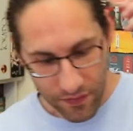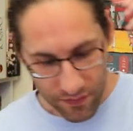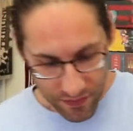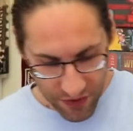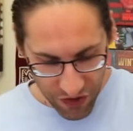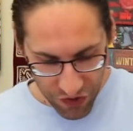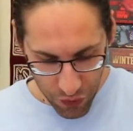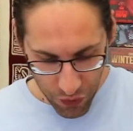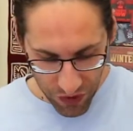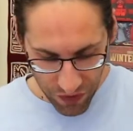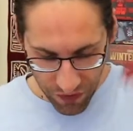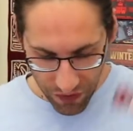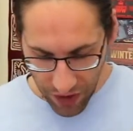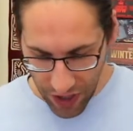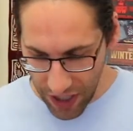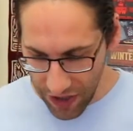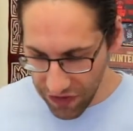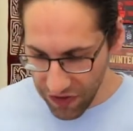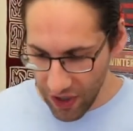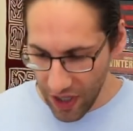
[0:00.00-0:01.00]
This one for
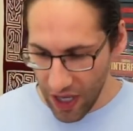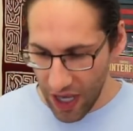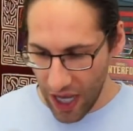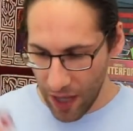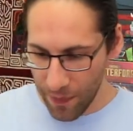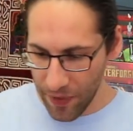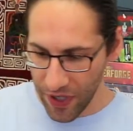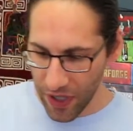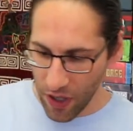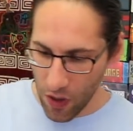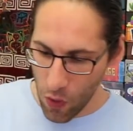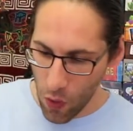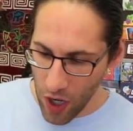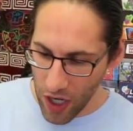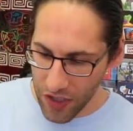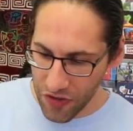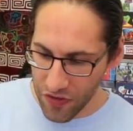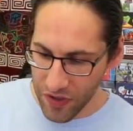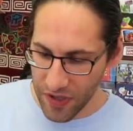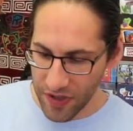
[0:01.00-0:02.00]
us, I pick a
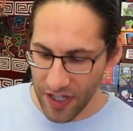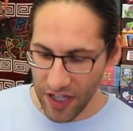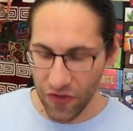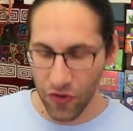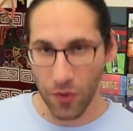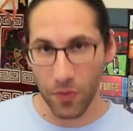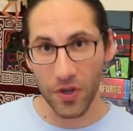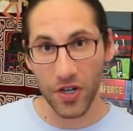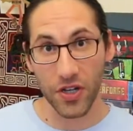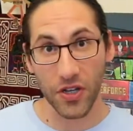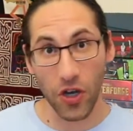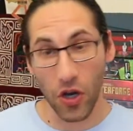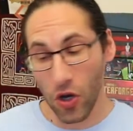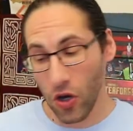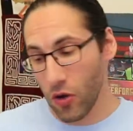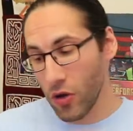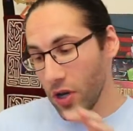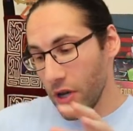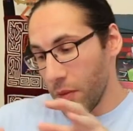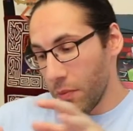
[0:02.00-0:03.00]
quadrant, that's where I'm going to
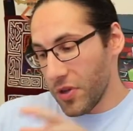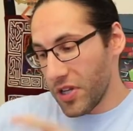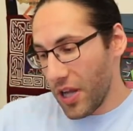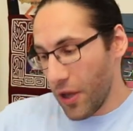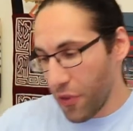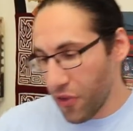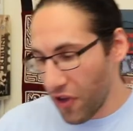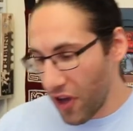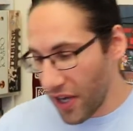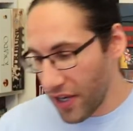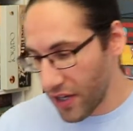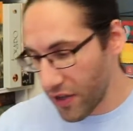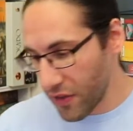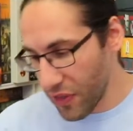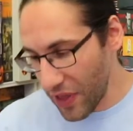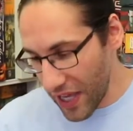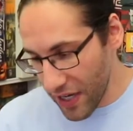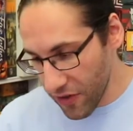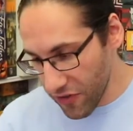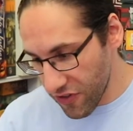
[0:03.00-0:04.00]
go, but now
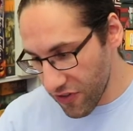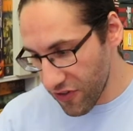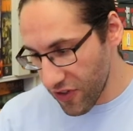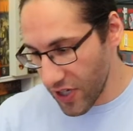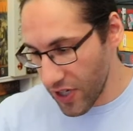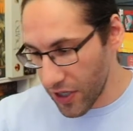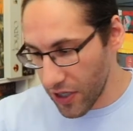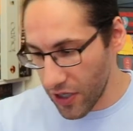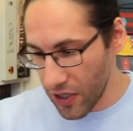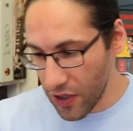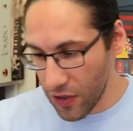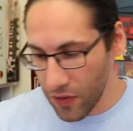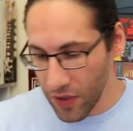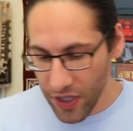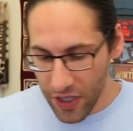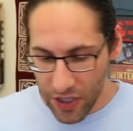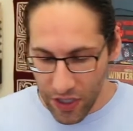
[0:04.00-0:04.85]
Thanos is going to go.